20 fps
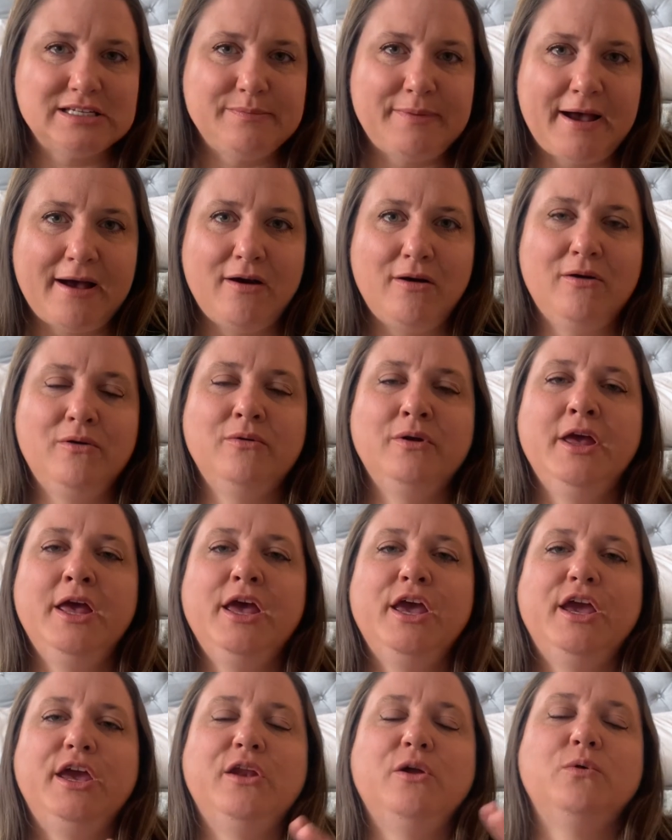about,
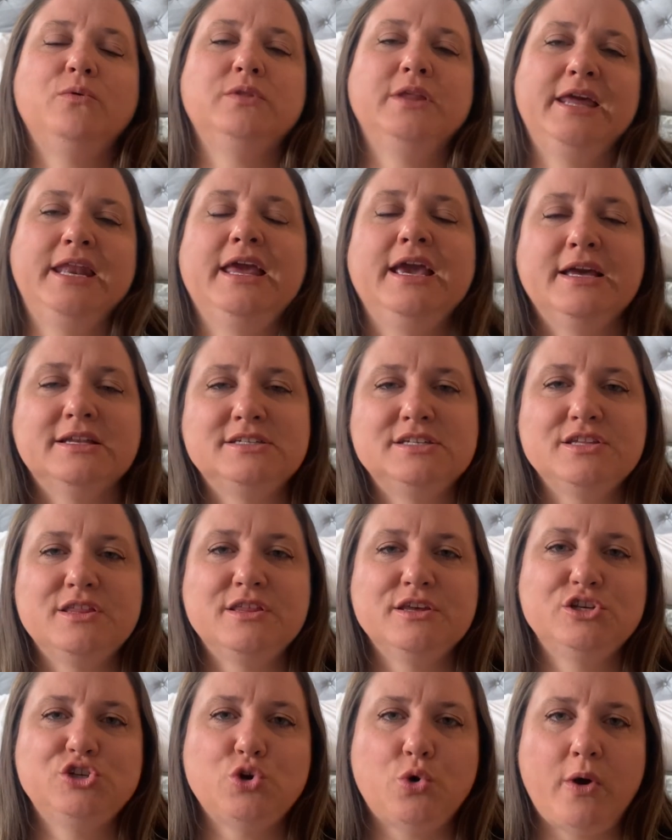you know, leaning into
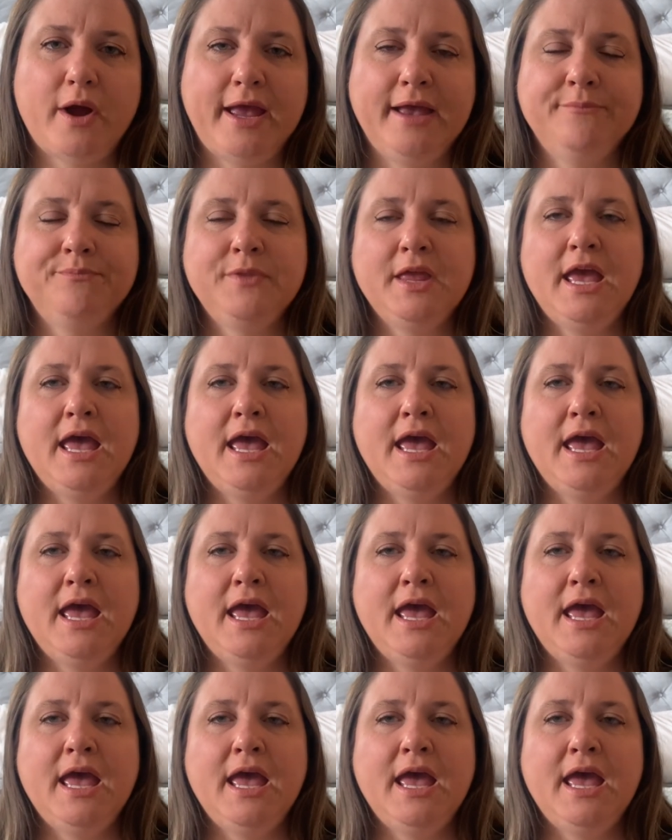the joy.